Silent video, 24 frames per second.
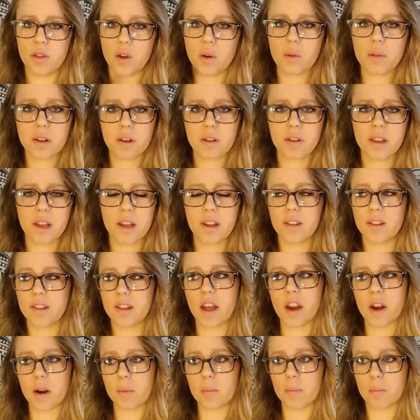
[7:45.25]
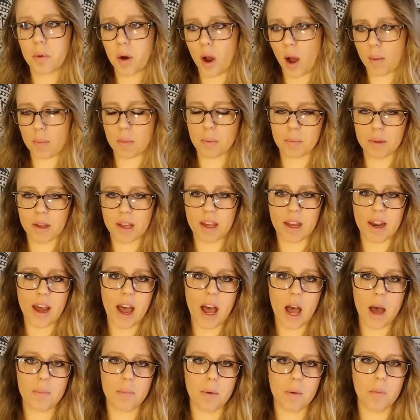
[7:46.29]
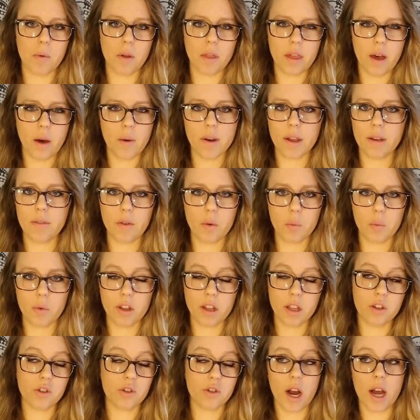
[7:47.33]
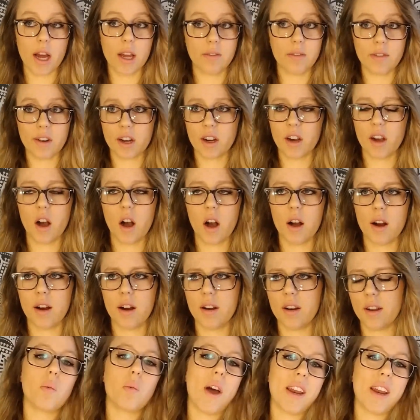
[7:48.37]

those are things that are probably going to happen without even really trying very hard.